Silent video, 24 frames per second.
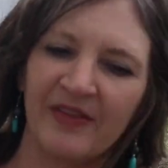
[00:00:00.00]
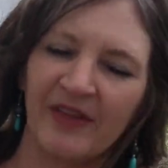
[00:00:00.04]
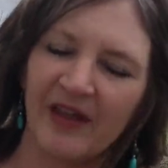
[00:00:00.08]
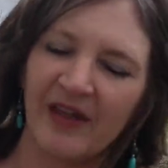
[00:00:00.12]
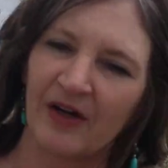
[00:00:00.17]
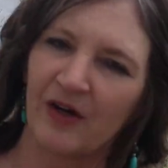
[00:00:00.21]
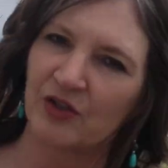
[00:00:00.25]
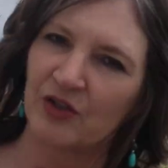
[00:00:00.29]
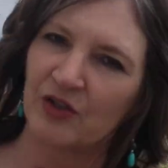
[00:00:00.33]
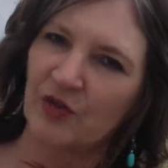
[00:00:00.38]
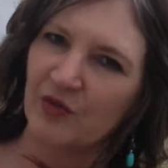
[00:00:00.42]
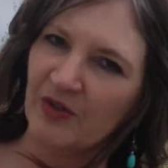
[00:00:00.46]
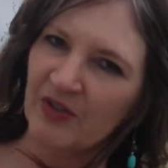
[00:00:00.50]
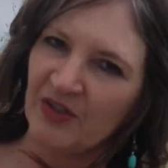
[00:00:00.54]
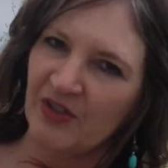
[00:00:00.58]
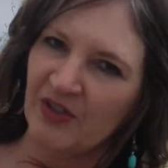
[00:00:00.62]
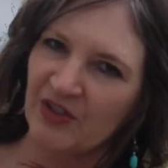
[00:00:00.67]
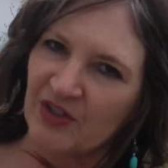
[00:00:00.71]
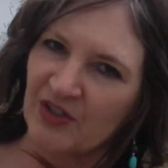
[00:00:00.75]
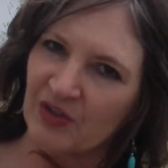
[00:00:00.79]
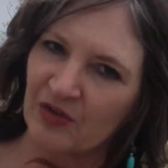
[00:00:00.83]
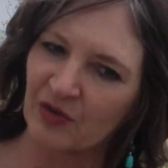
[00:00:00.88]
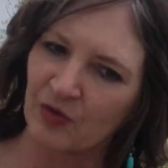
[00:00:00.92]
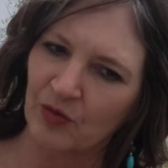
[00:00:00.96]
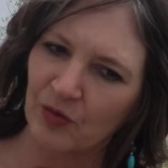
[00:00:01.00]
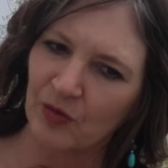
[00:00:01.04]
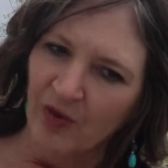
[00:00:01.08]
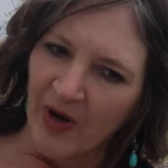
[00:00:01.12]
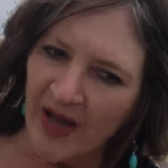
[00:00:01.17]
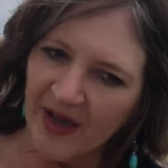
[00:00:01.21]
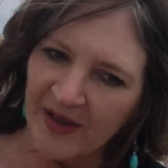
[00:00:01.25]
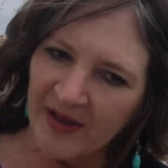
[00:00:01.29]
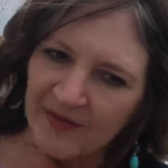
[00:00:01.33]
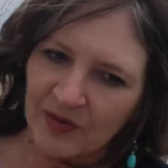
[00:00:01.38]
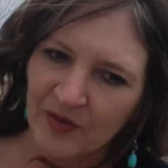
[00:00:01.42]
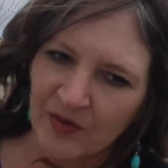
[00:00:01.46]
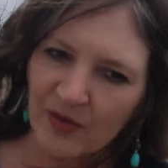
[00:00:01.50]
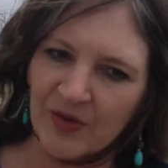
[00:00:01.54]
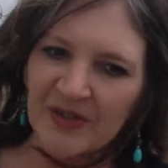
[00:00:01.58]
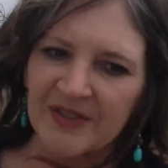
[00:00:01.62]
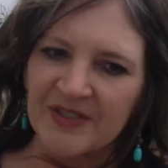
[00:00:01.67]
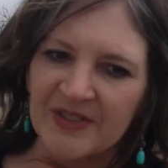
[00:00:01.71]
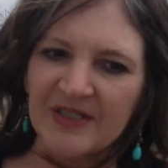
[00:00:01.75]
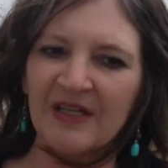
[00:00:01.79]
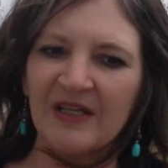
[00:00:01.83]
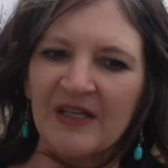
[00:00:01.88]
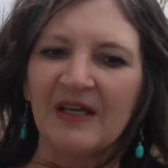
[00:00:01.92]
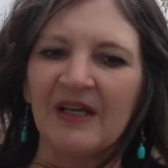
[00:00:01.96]
their traditional
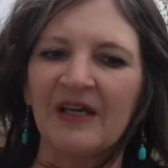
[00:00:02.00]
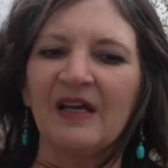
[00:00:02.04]
rivals,